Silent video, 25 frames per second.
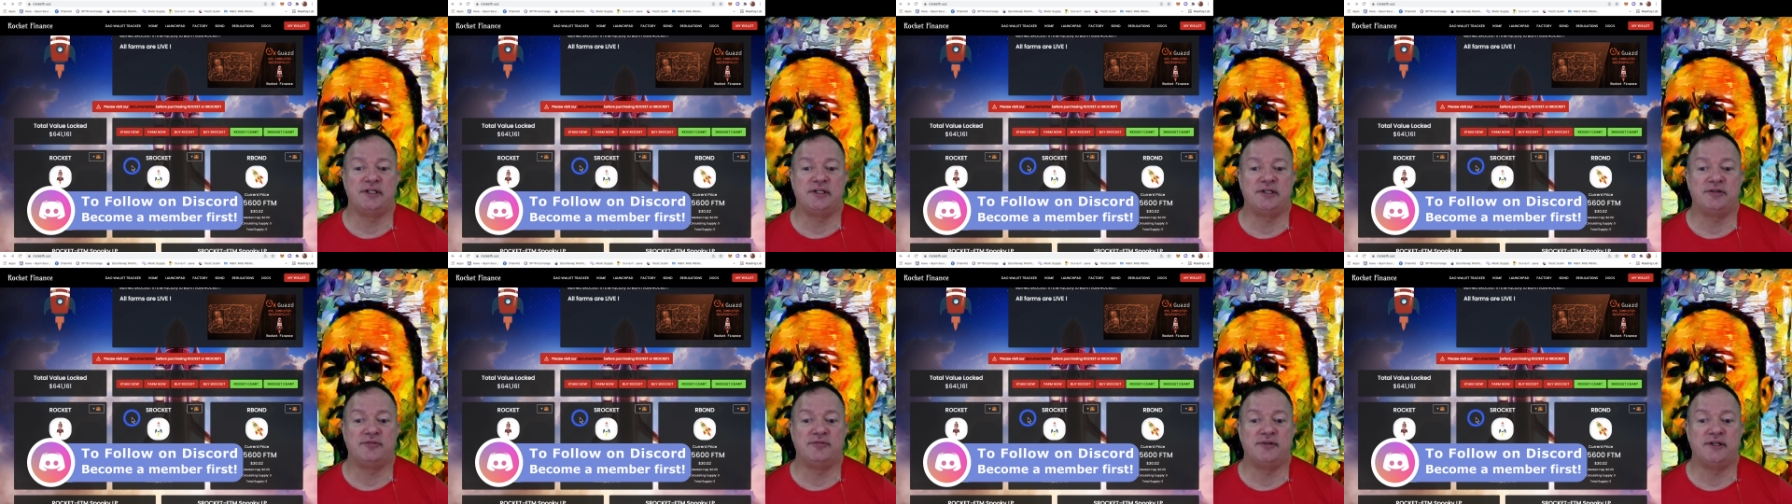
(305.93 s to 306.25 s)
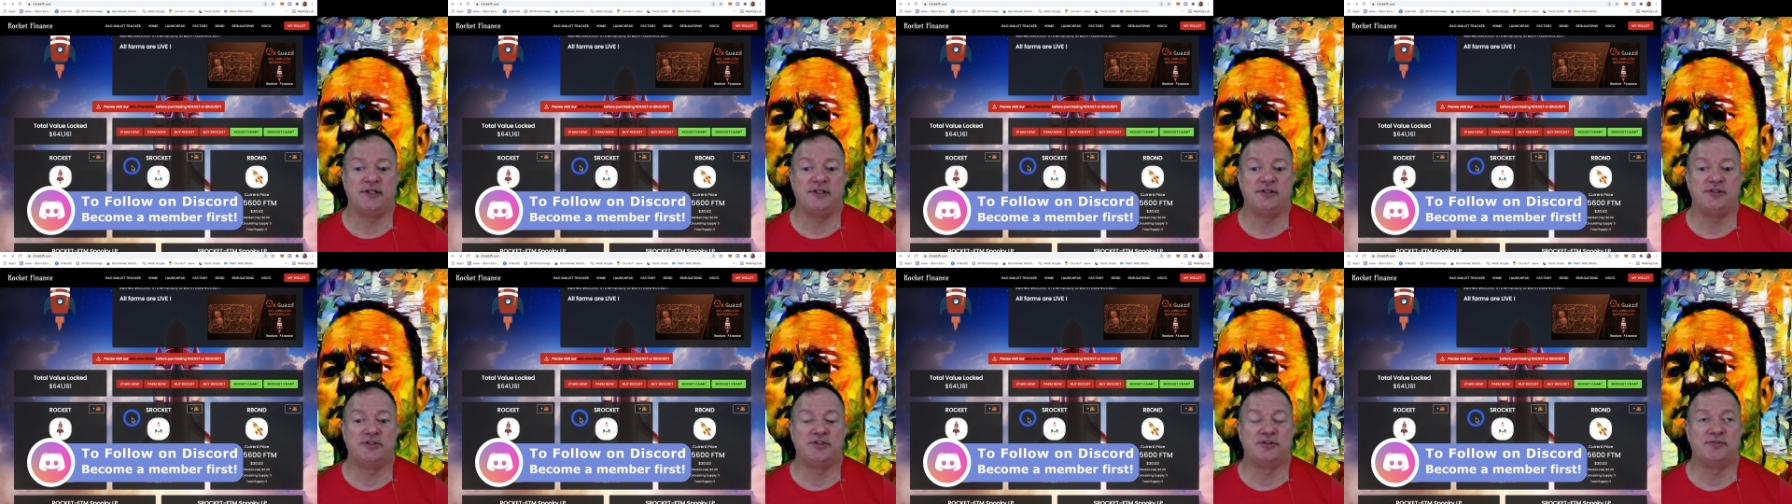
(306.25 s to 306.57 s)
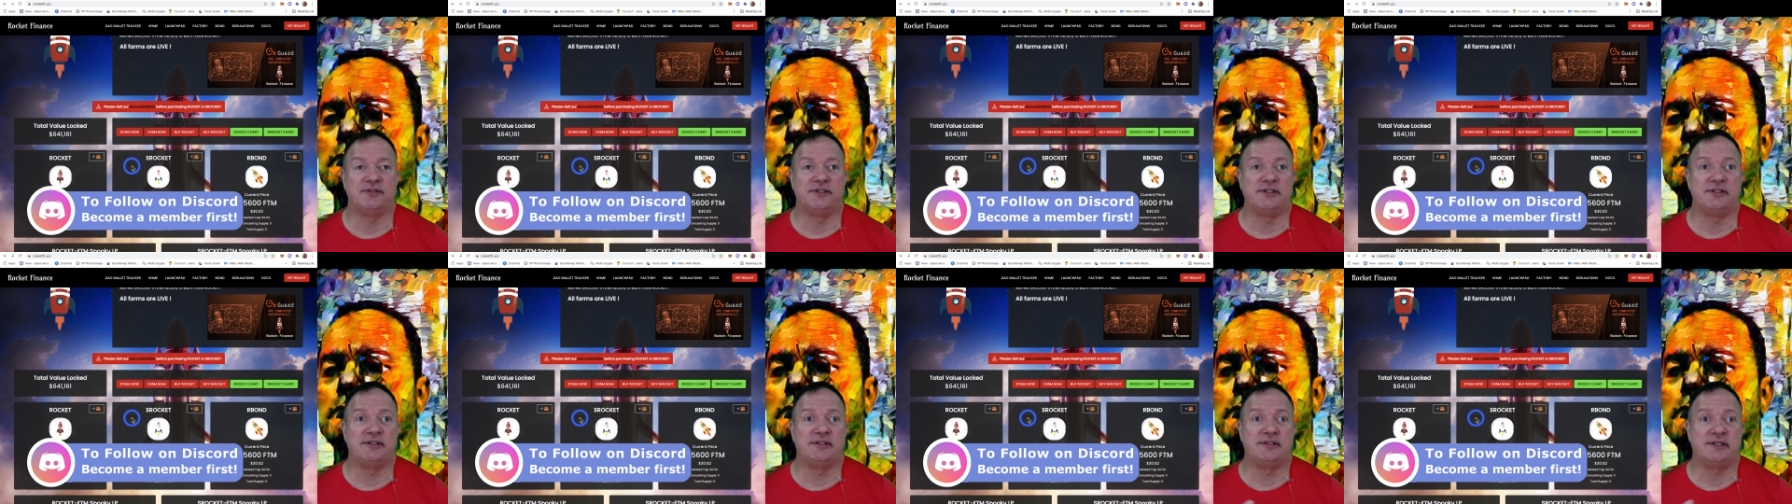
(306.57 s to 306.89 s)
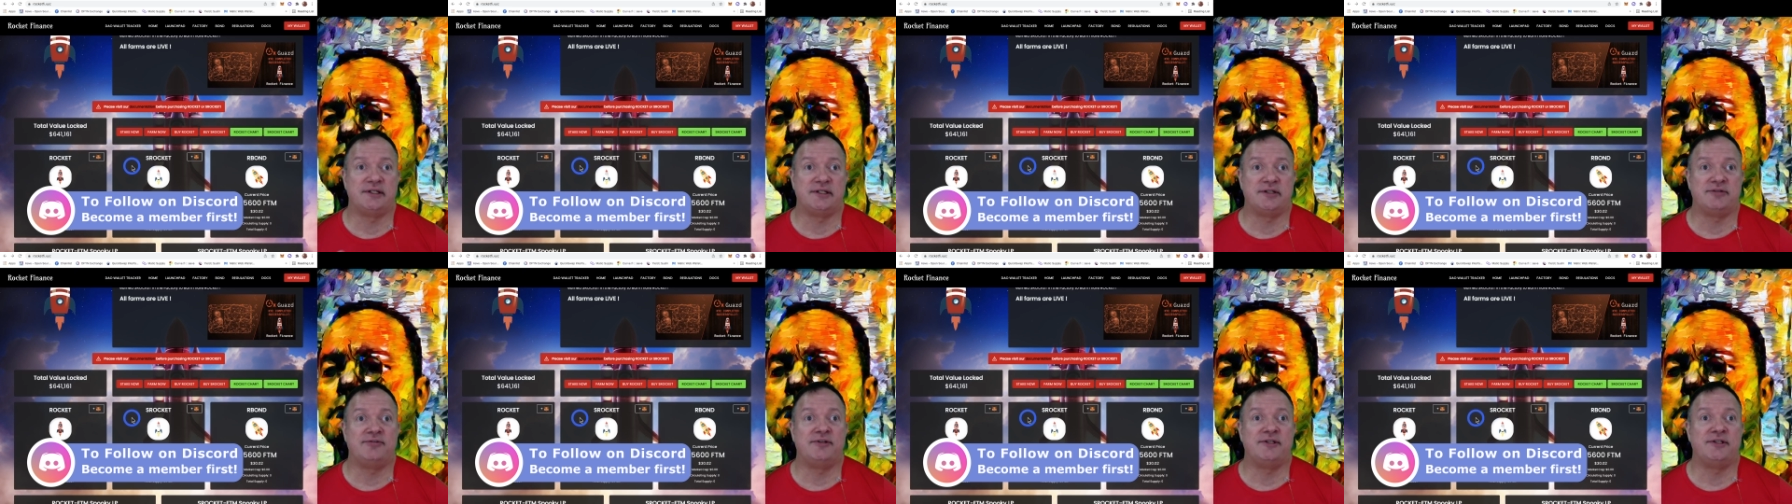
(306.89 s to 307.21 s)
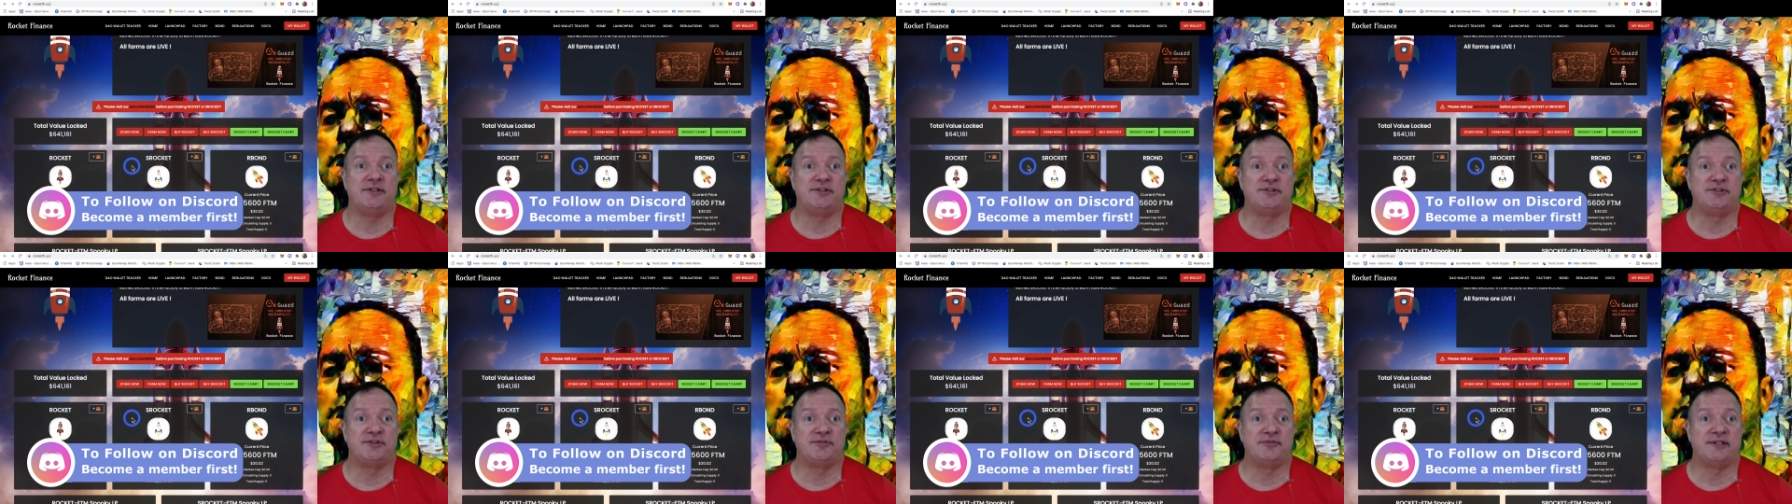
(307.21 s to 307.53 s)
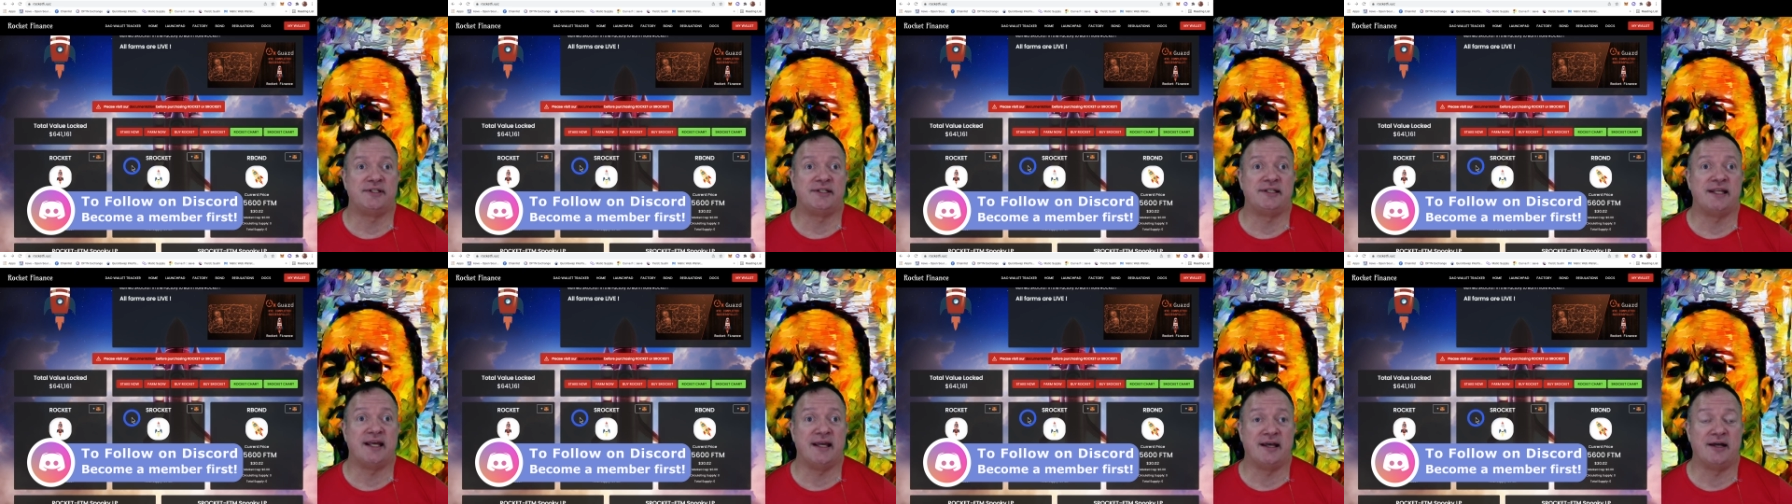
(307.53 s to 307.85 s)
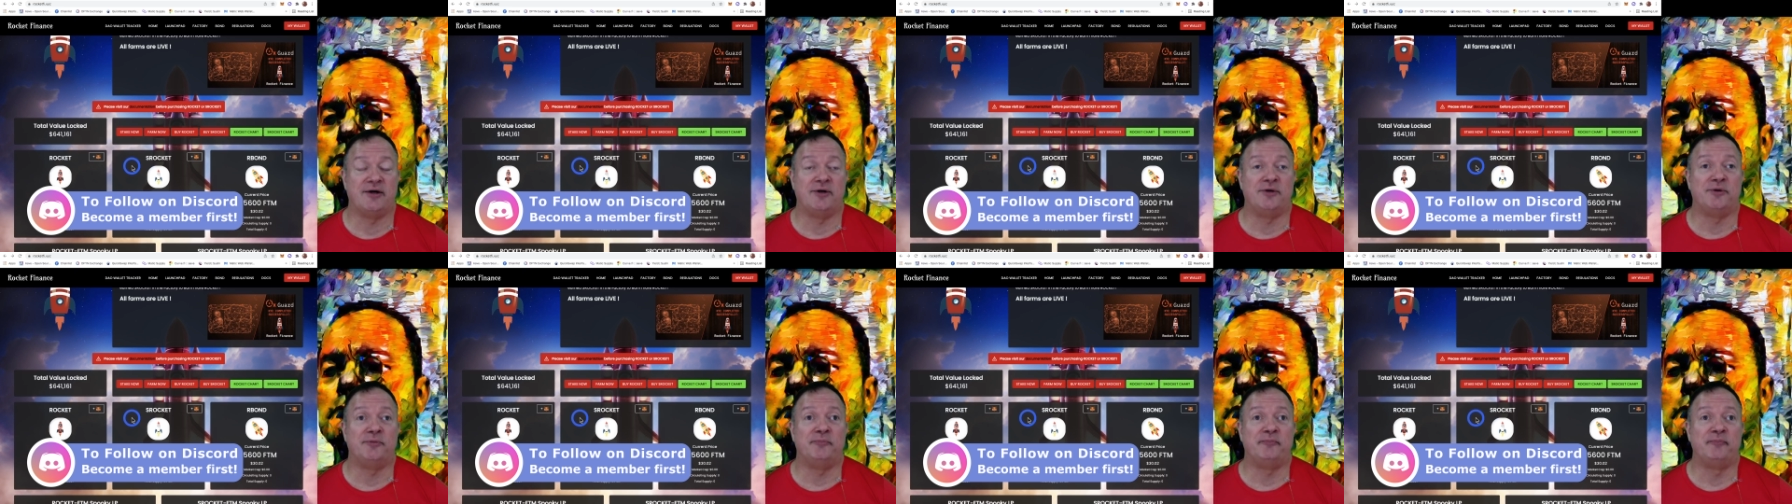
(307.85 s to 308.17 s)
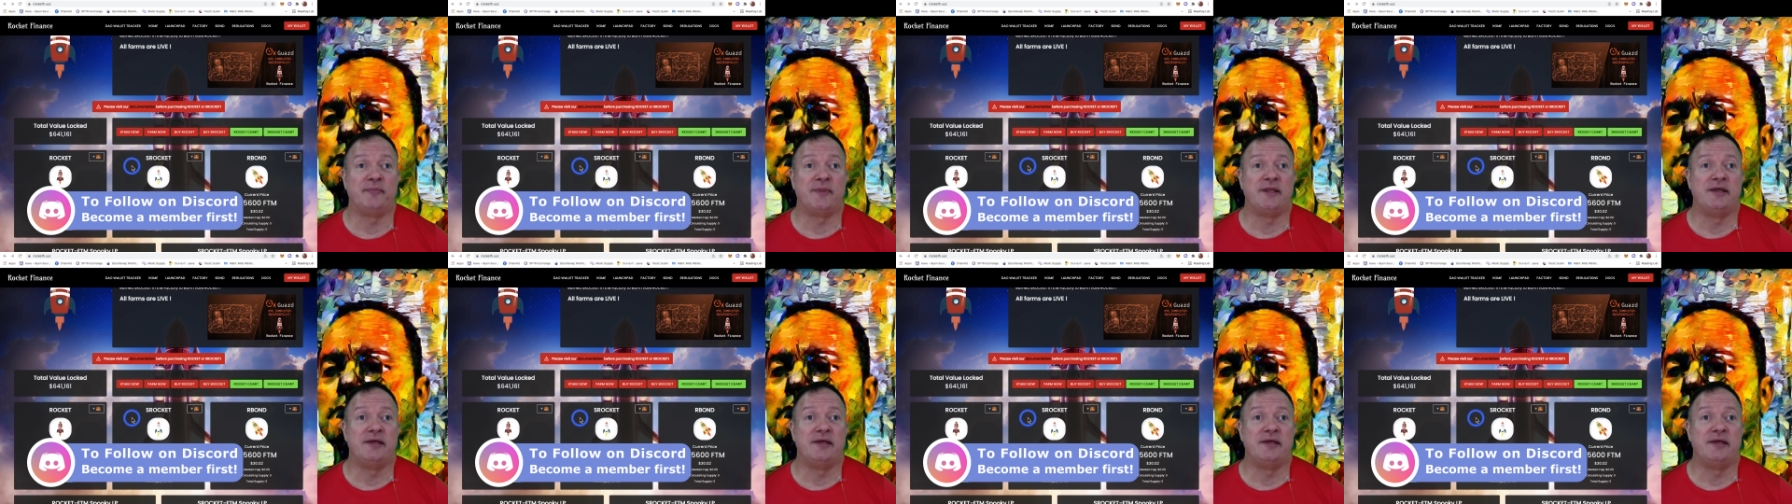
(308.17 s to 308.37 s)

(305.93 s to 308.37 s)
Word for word: take advantage of it, take advantage of it now,